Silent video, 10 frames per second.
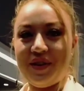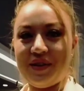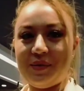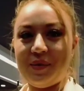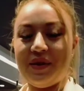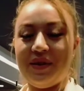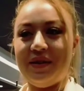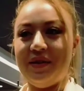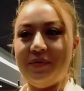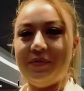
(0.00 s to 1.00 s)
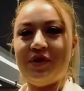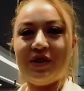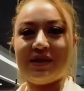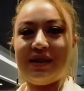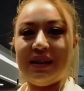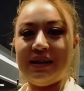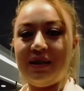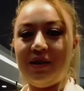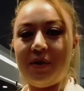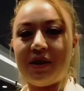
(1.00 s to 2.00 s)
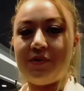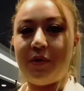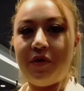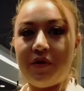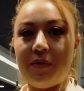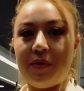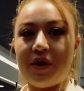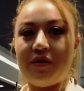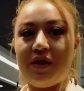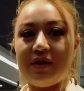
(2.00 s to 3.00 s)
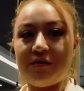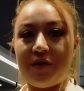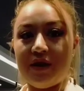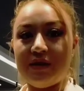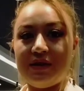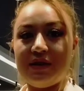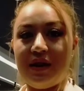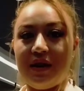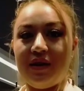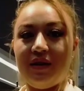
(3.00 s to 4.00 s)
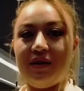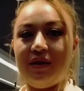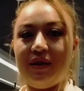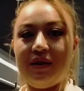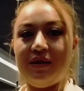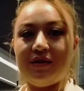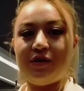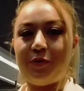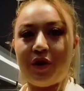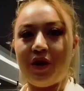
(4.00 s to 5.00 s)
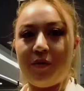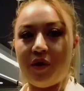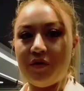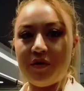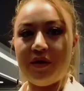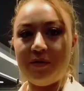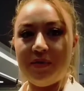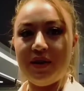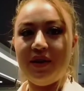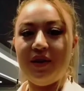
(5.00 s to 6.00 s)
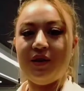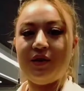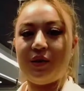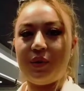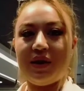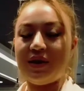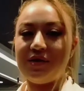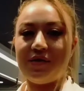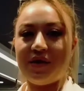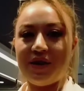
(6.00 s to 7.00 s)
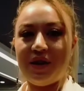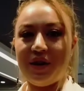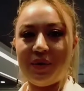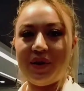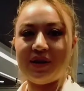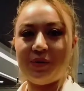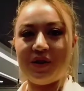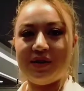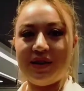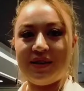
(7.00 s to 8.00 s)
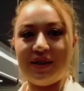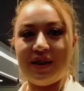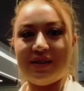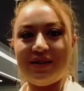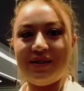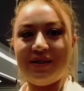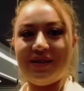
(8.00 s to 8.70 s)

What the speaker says: He doesn't want to just guess it, because both of them are his friends and he is supporting both of them. So he doesn't really know. He doesn't want to take sides.